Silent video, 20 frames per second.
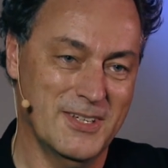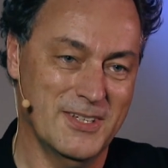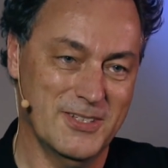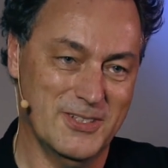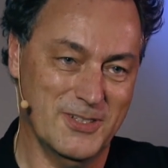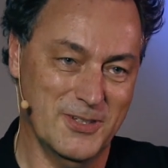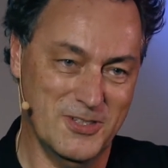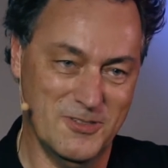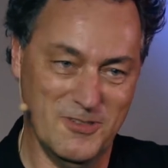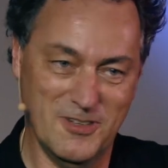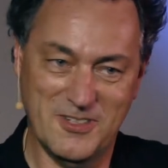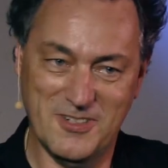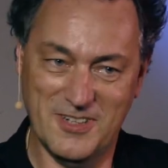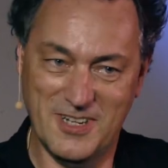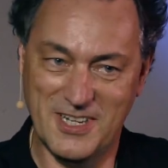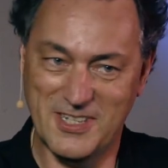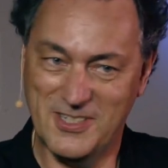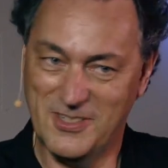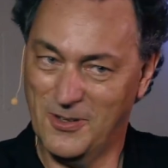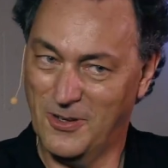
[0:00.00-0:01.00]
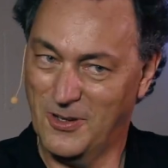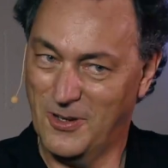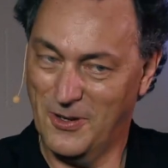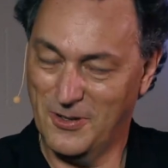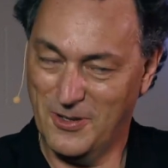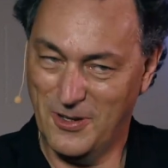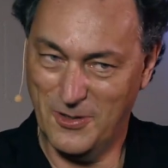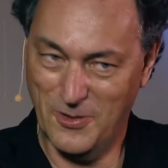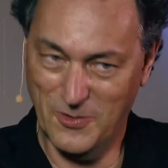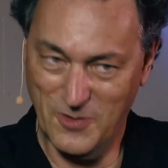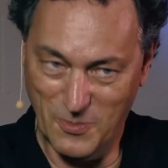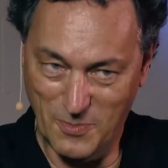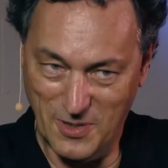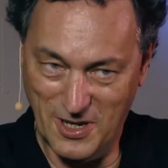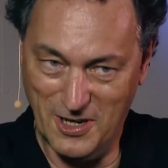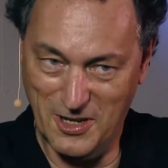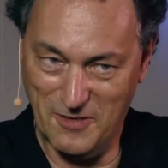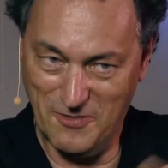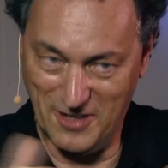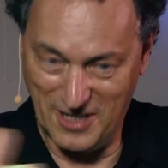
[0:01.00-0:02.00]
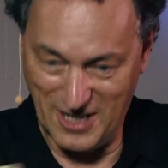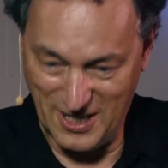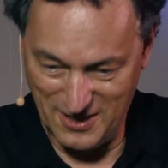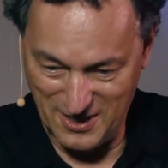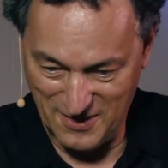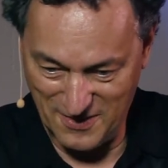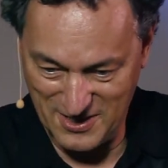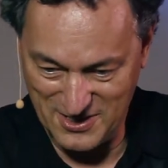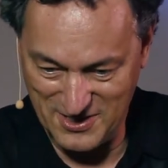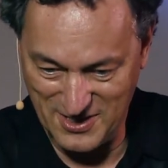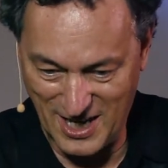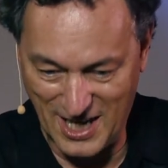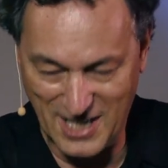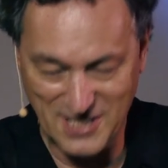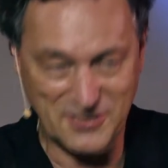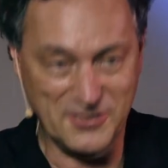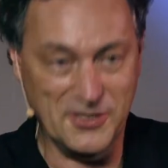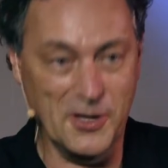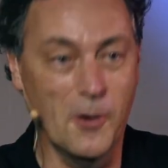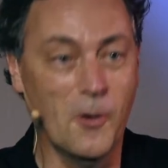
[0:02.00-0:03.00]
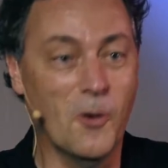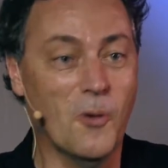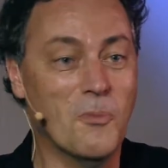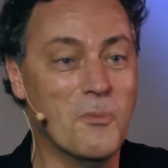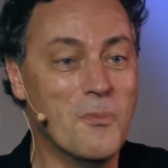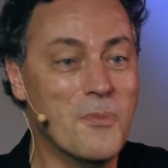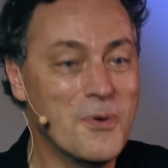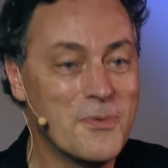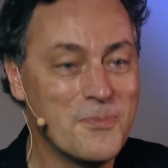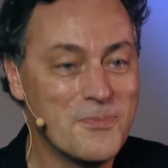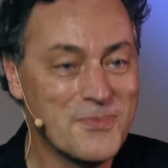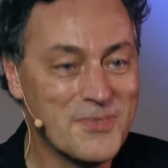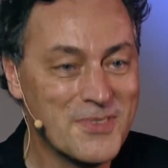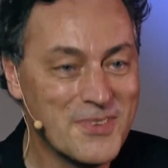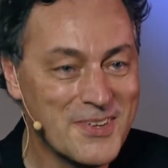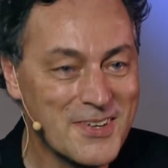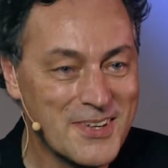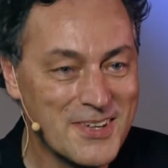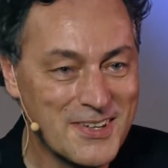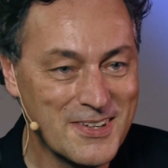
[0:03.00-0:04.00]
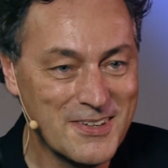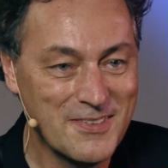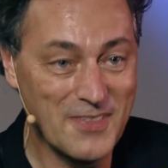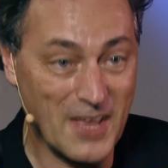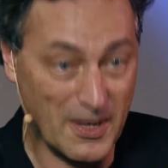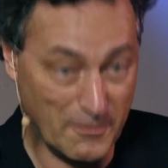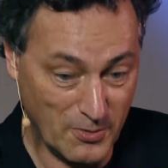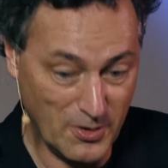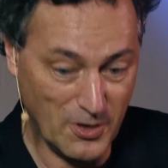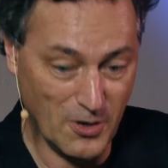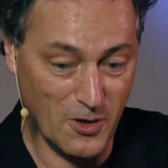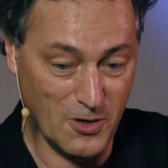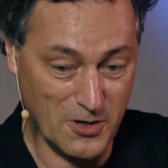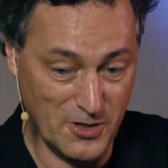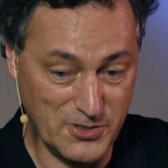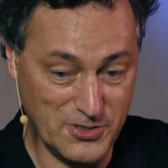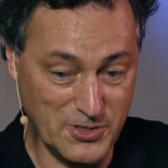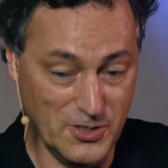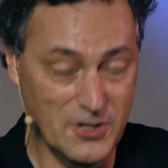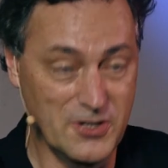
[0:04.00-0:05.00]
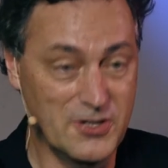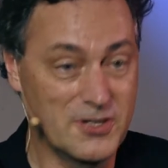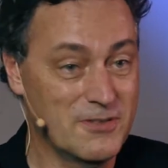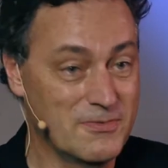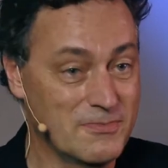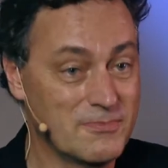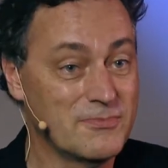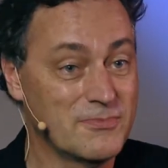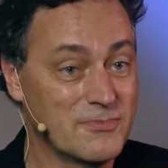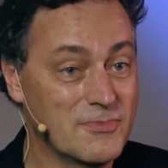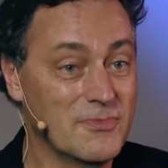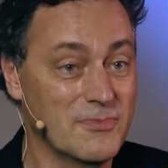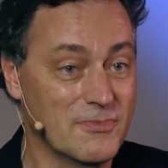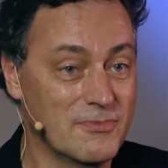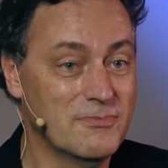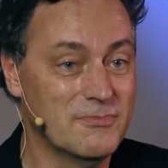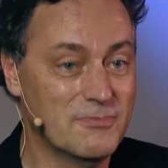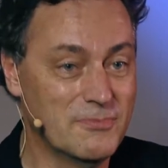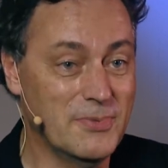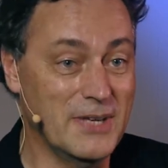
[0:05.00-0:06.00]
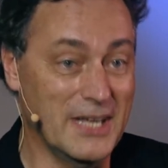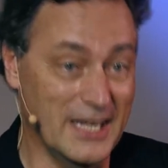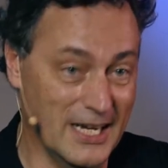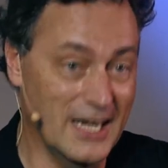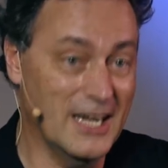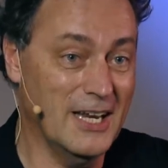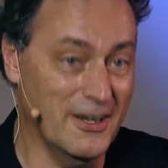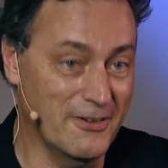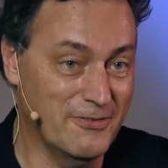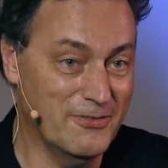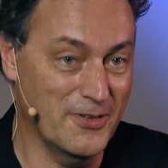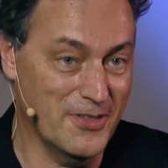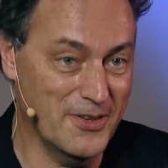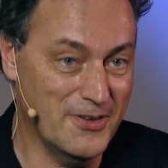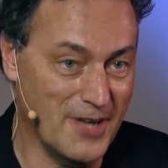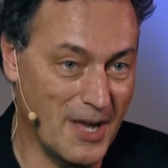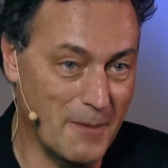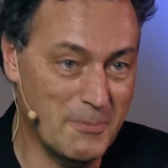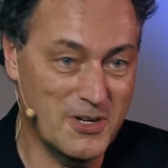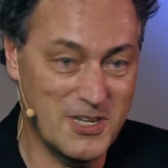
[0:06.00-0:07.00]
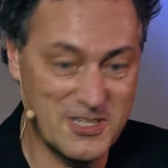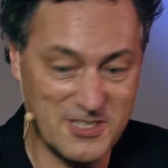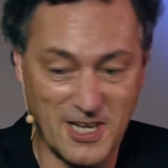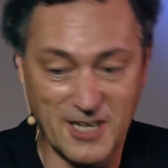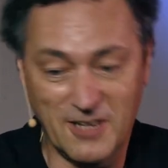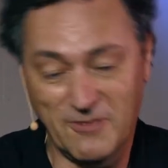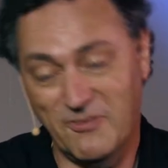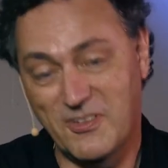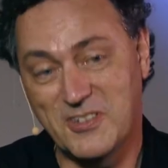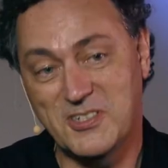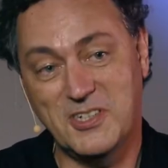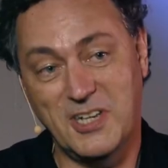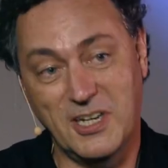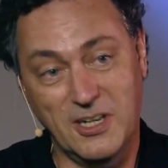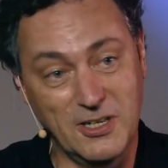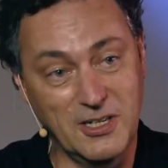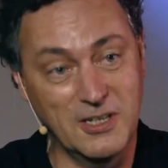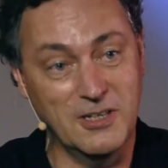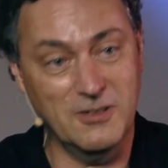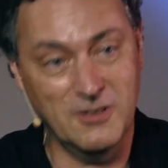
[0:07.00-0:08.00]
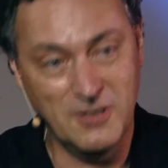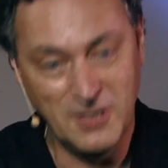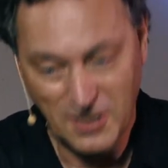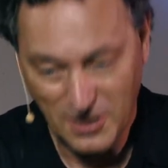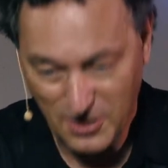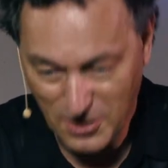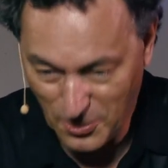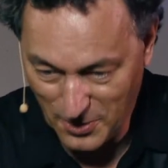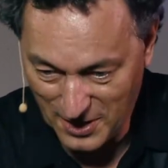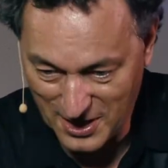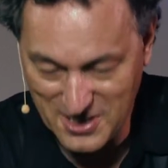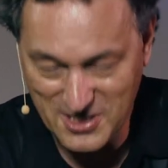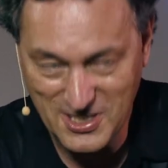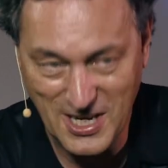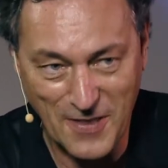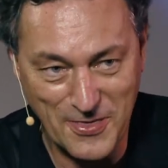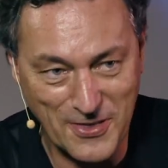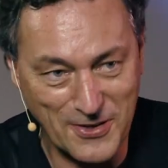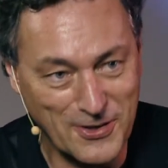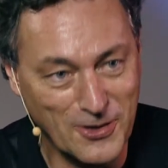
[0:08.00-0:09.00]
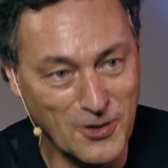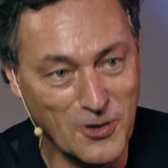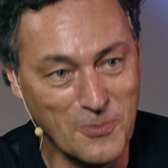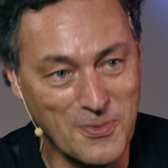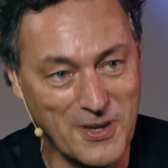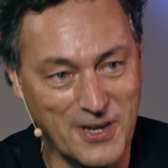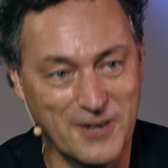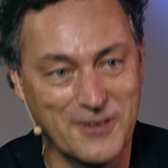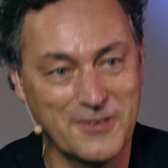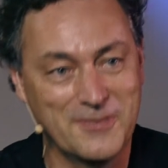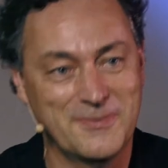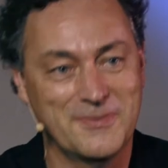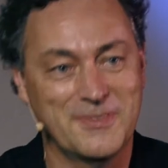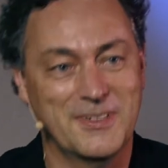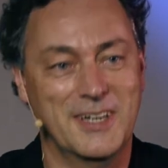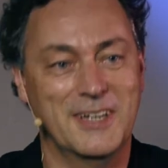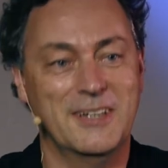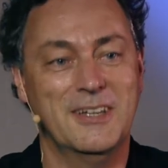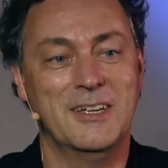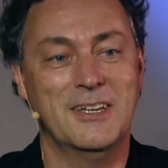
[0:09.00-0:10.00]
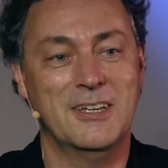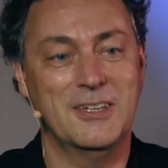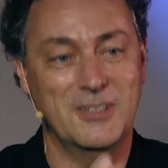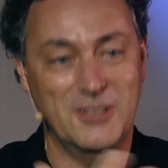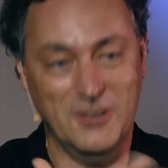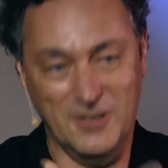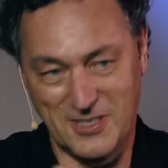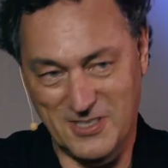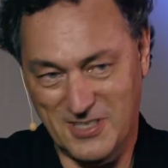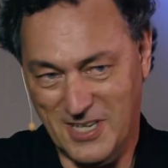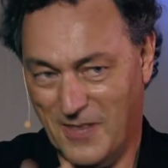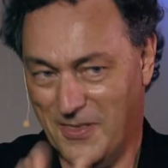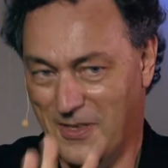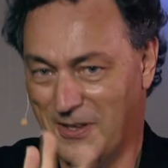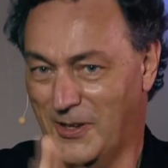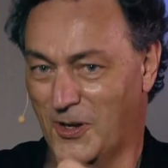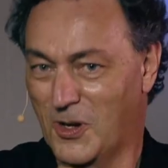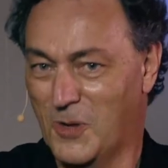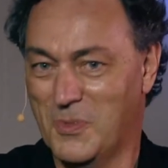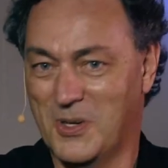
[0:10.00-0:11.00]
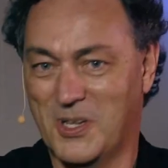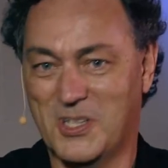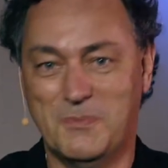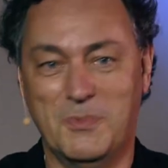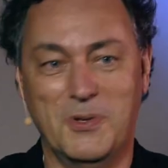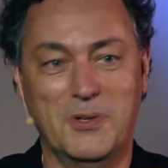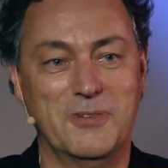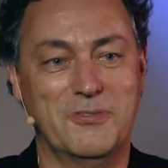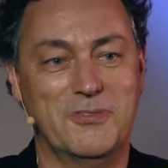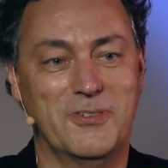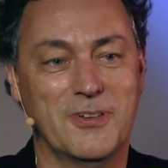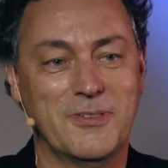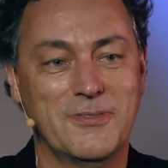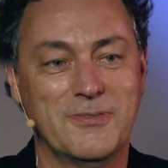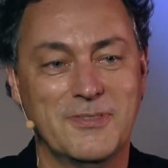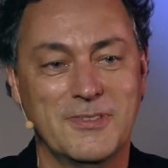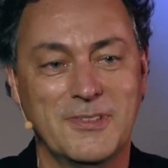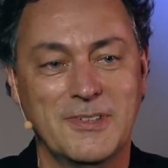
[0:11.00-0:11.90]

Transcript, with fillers: So Switzerland is no longer going to be living under this nice dome that we all enjoyed being in it for the time. But it's like visiting and going inside the dome here, right? You're inside the dome and it's beautiful.